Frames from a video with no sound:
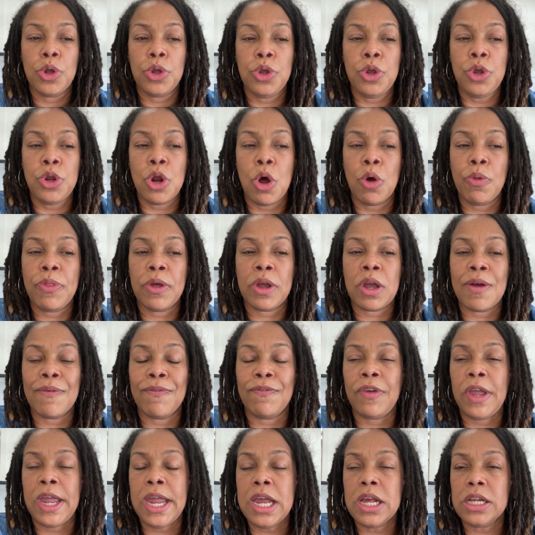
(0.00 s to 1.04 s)
you know, the
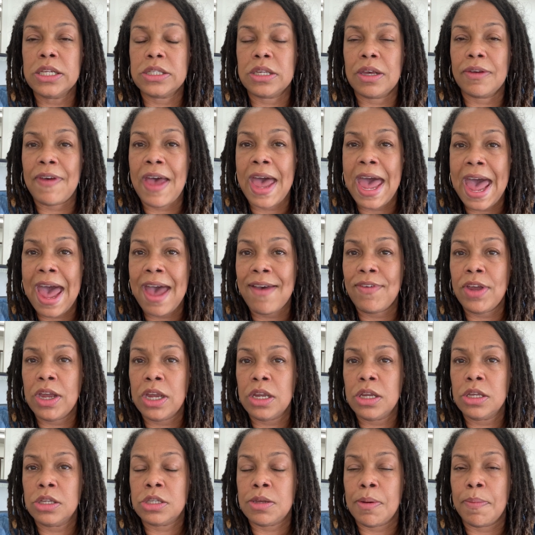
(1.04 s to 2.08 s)
convenience of
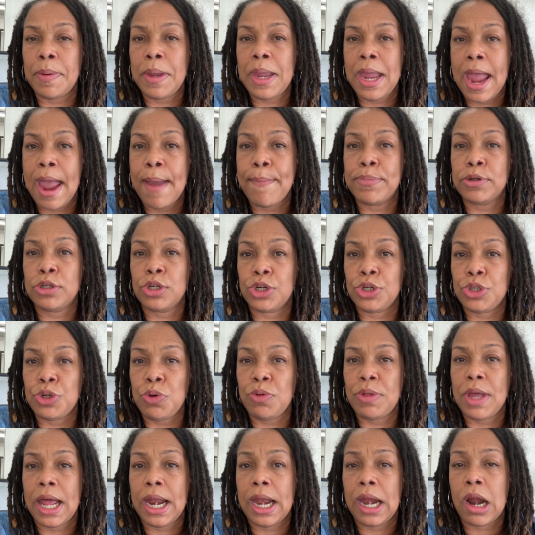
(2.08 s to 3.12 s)
having to be able to
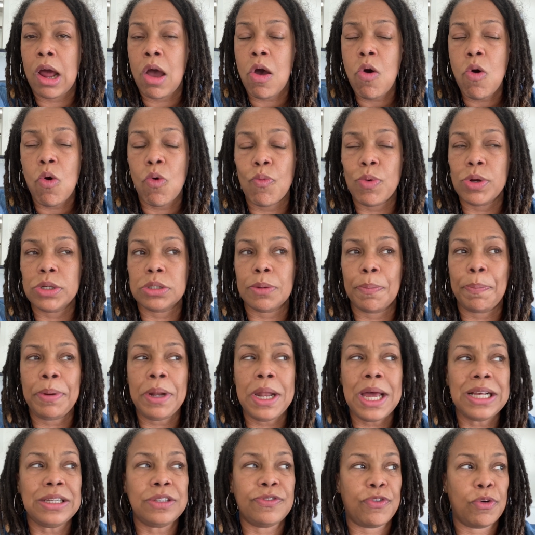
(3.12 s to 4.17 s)
do that at home was a
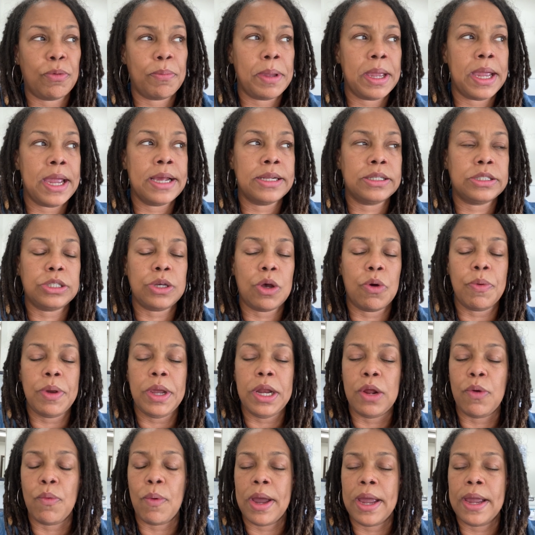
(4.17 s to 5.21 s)
plus for me. And so
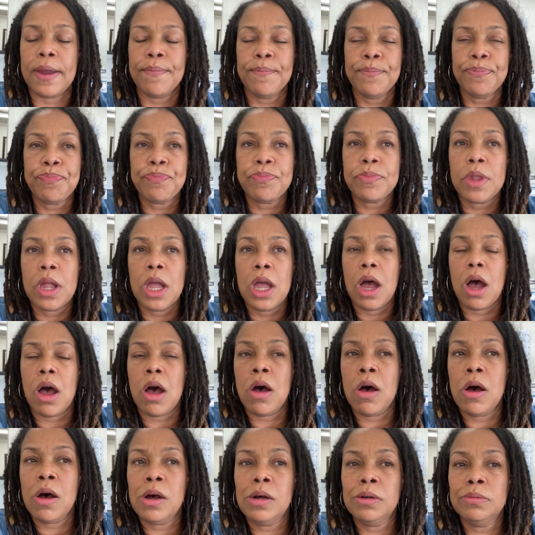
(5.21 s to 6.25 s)
anyway,
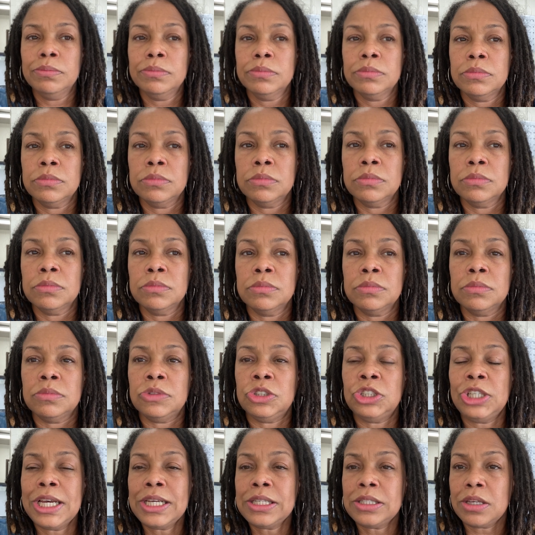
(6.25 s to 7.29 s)
um,
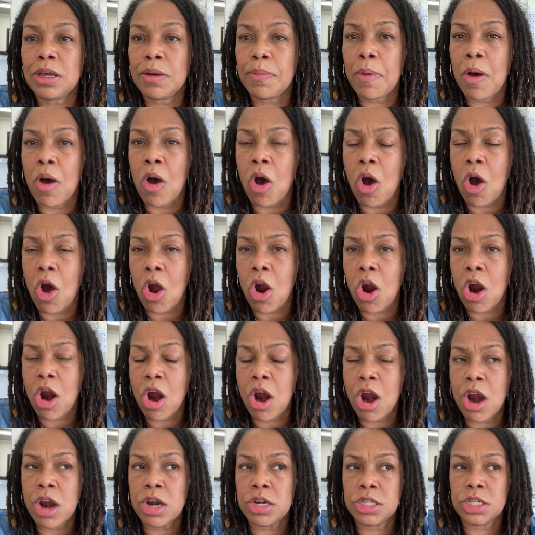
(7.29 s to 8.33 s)
just some
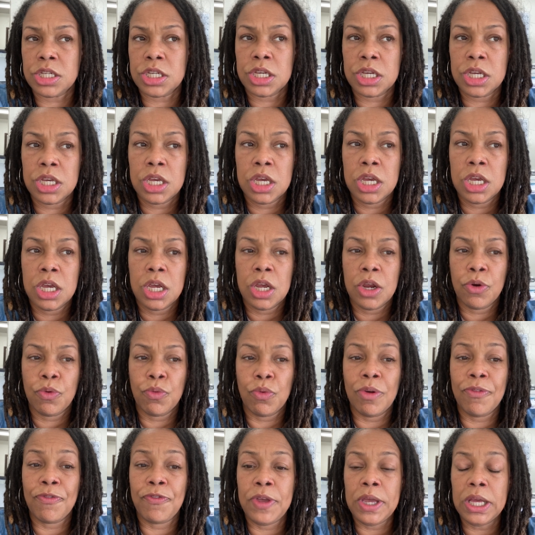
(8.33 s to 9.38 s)
heart
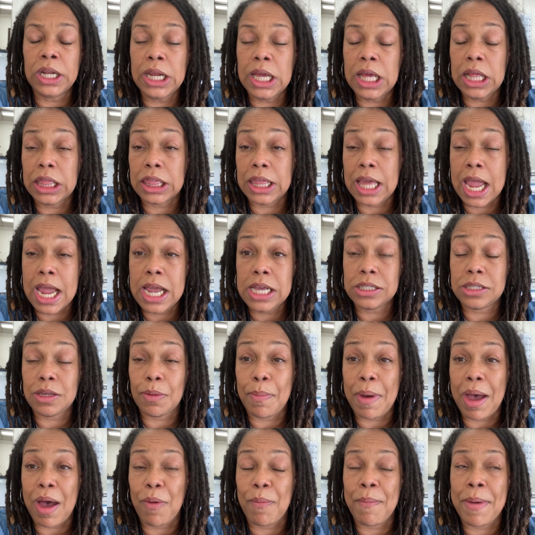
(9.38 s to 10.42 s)
revealing things
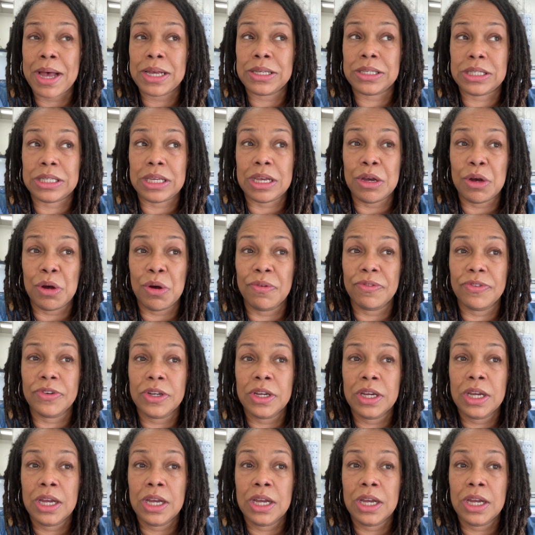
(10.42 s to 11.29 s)
about myself,